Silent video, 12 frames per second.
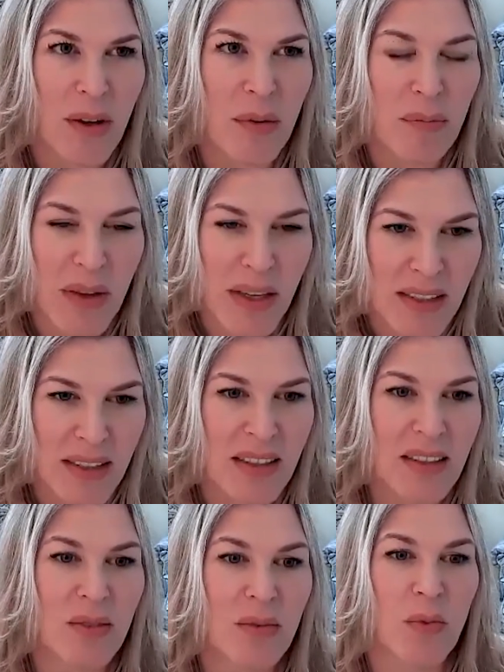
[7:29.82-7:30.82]

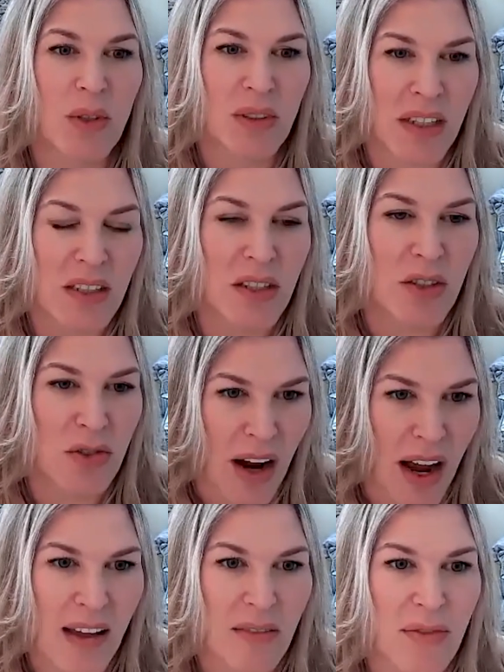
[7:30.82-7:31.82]
business will need to
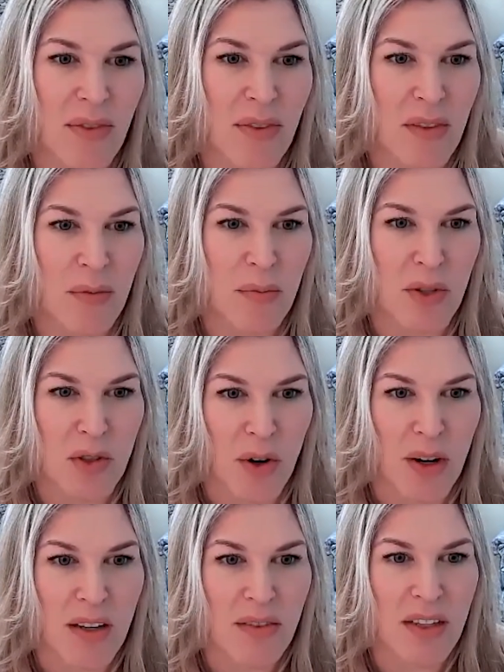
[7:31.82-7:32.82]
drive the
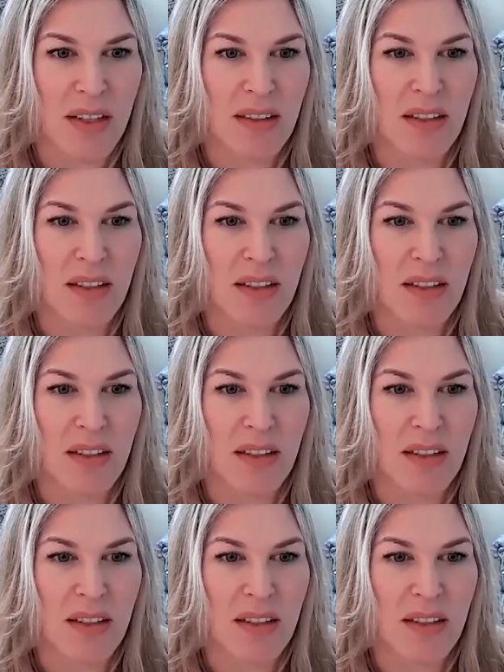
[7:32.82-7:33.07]
majority of this,